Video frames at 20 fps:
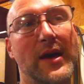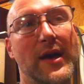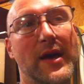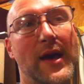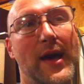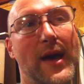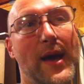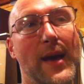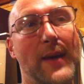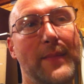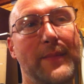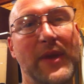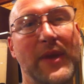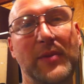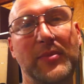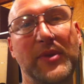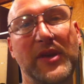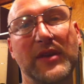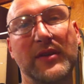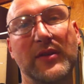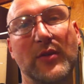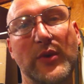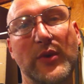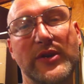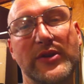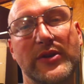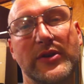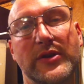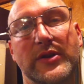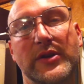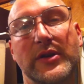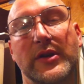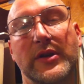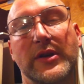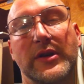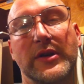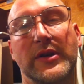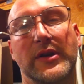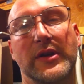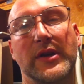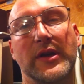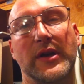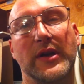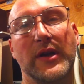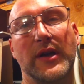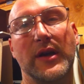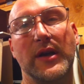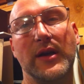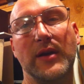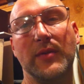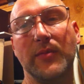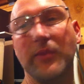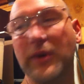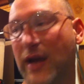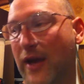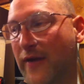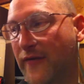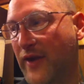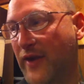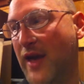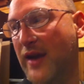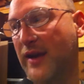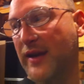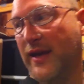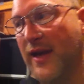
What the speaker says: maybe in the winter, but I've got to